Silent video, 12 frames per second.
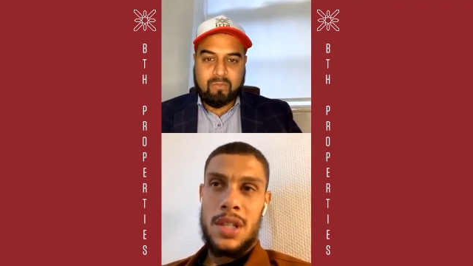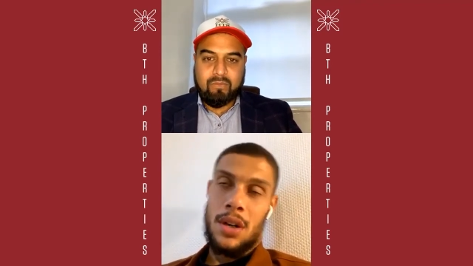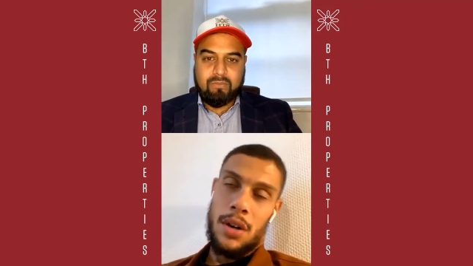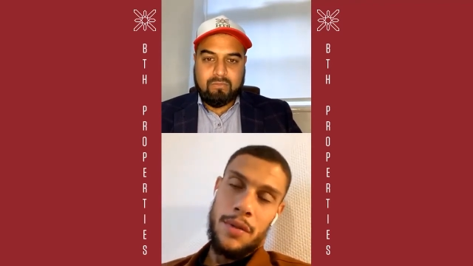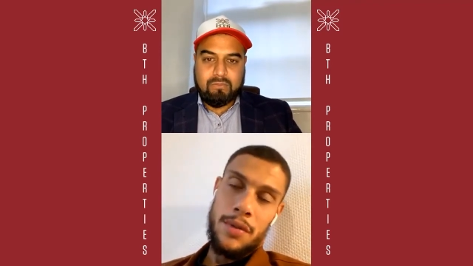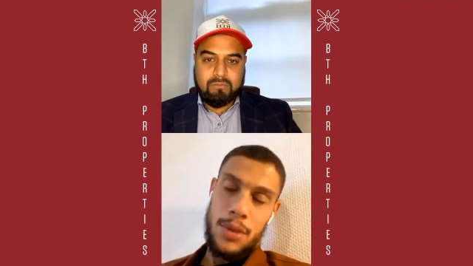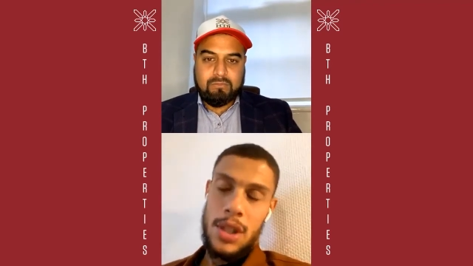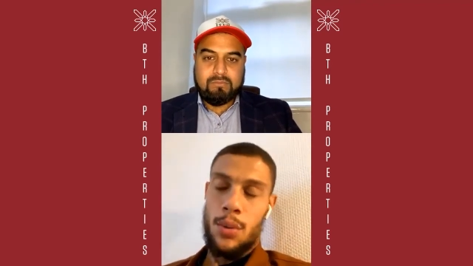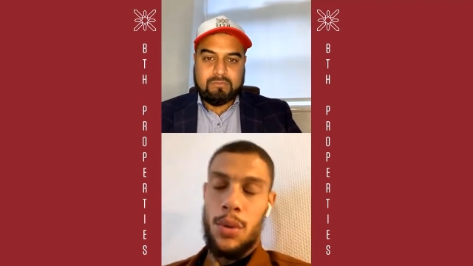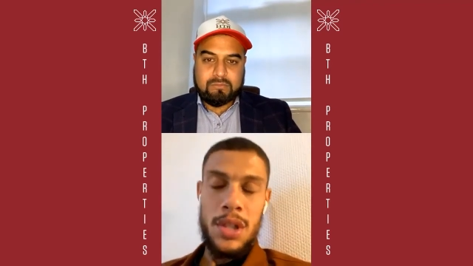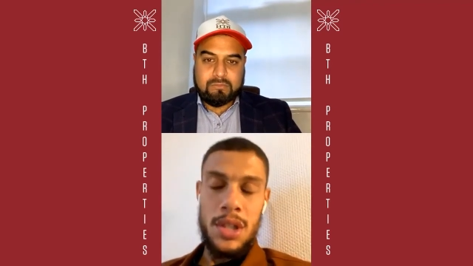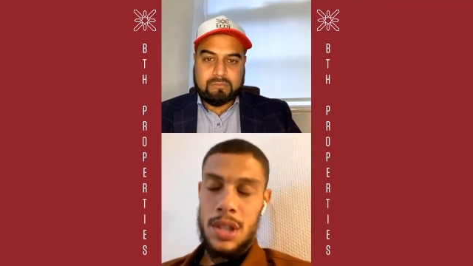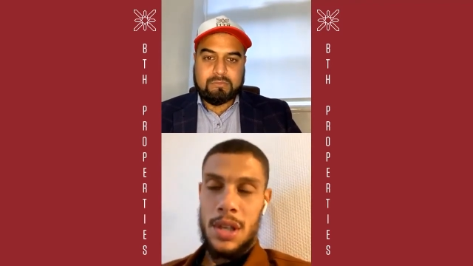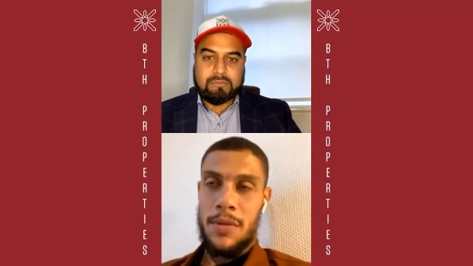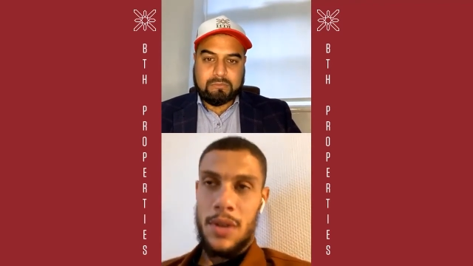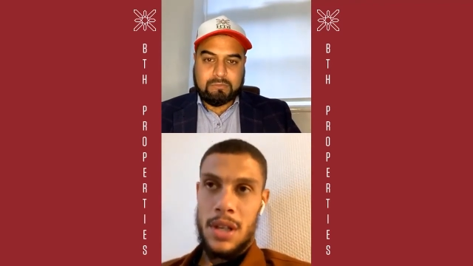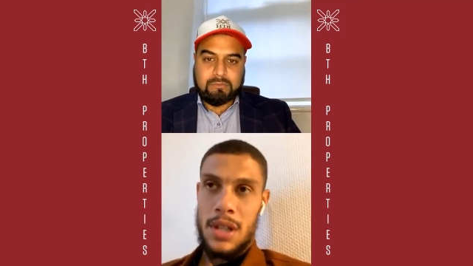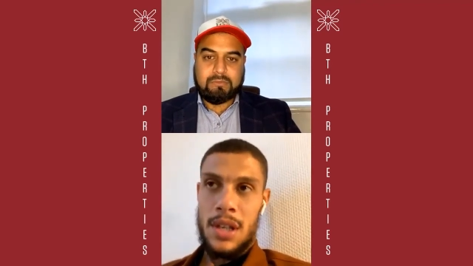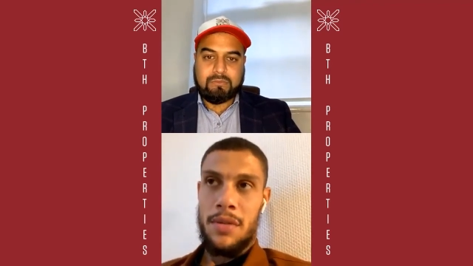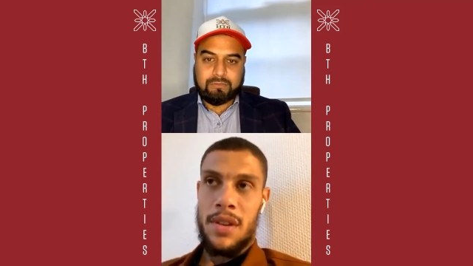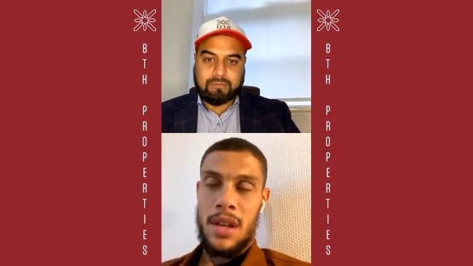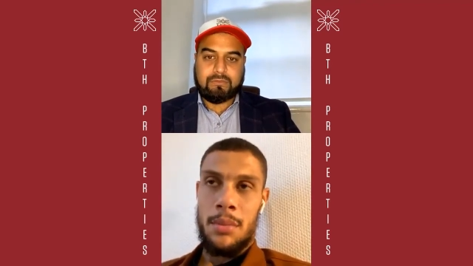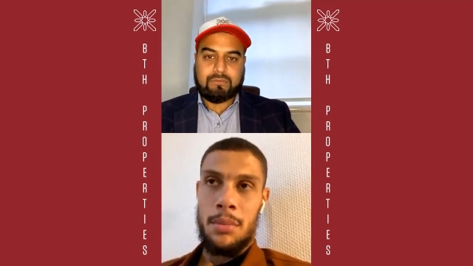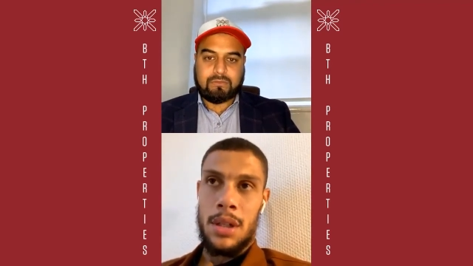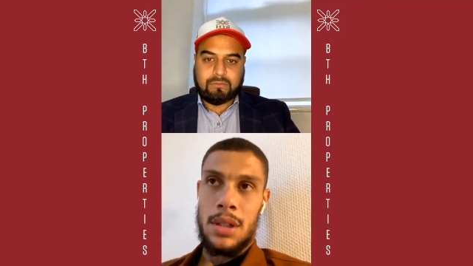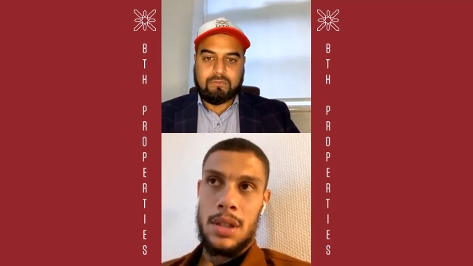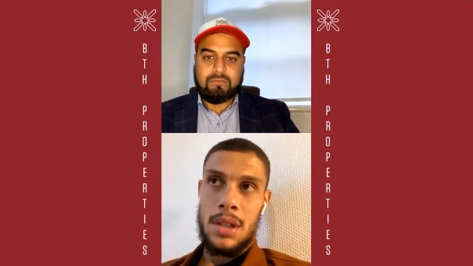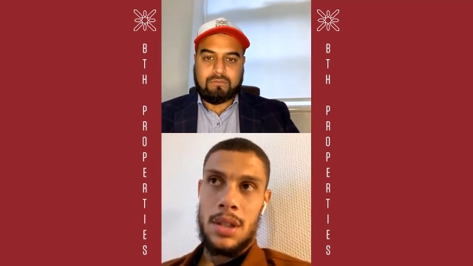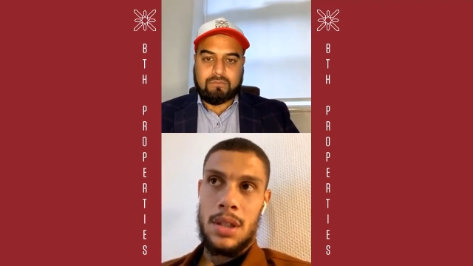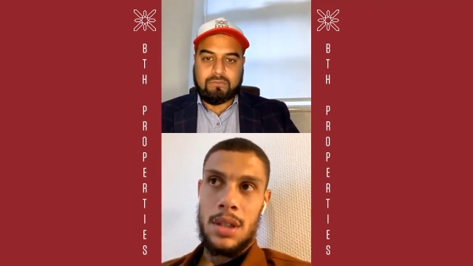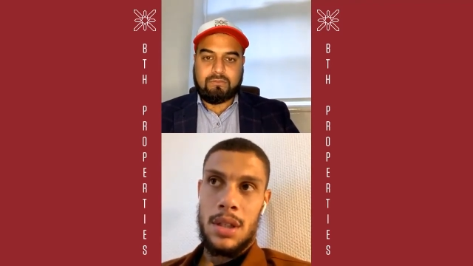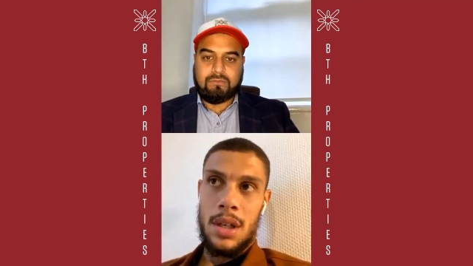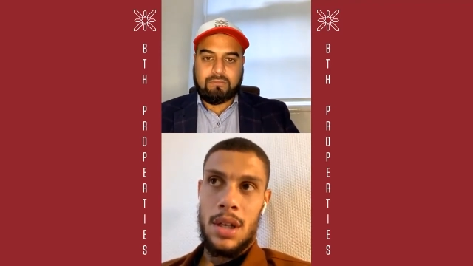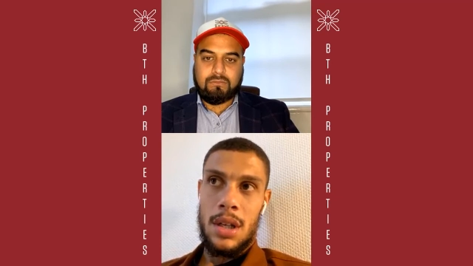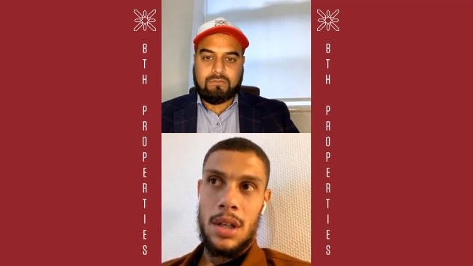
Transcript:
Speaker 1: obviously wins is every, is everything, but uh,